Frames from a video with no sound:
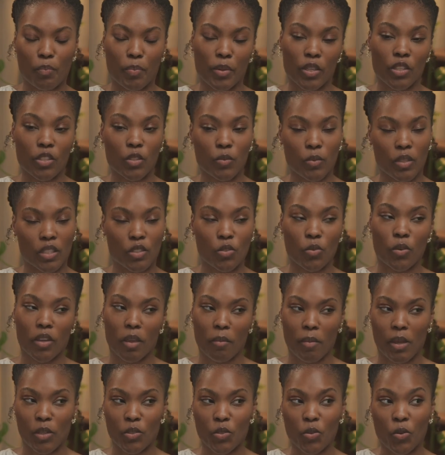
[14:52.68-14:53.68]
because we're
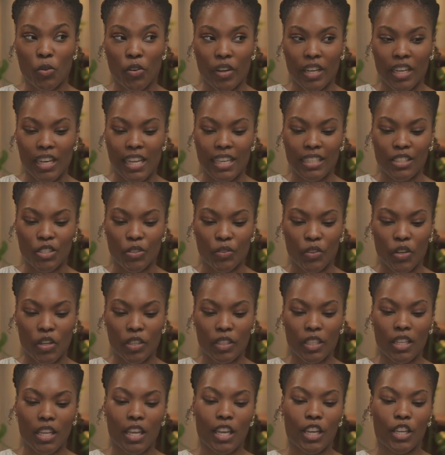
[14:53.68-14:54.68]
talking about touring later
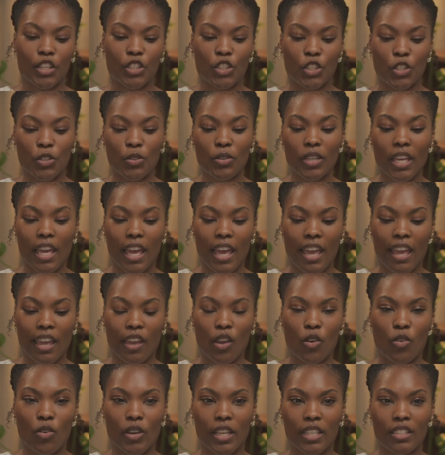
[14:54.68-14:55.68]
on,
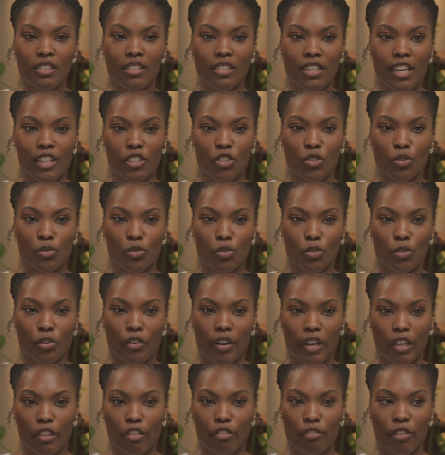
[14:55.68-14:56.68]
UK or international
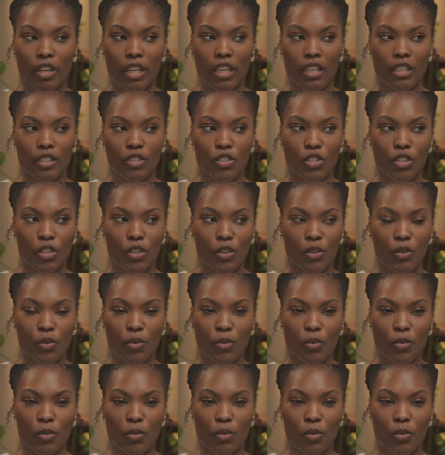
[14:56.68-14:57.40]
touring? 3, 2,